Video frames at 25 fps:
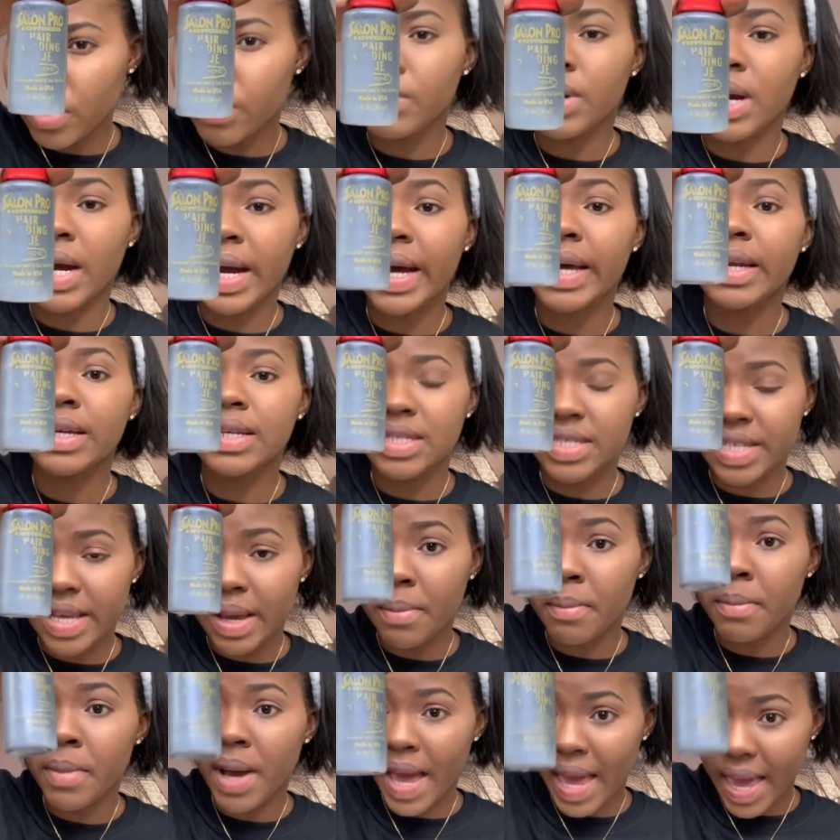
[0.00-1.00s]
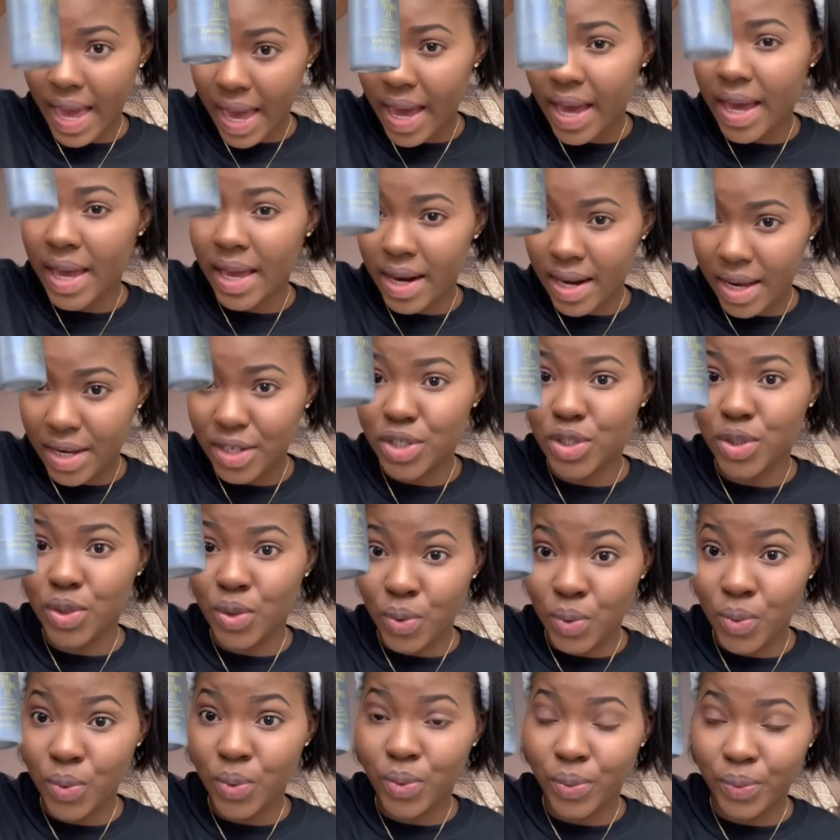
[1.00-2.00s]
because this is my eyelash
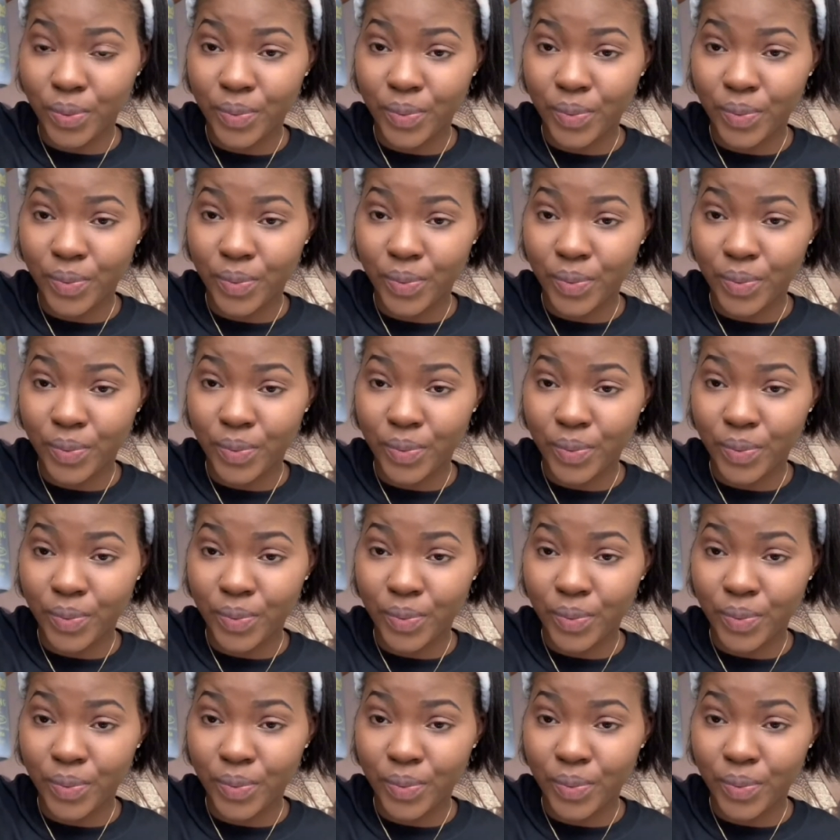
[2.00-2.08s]
glue.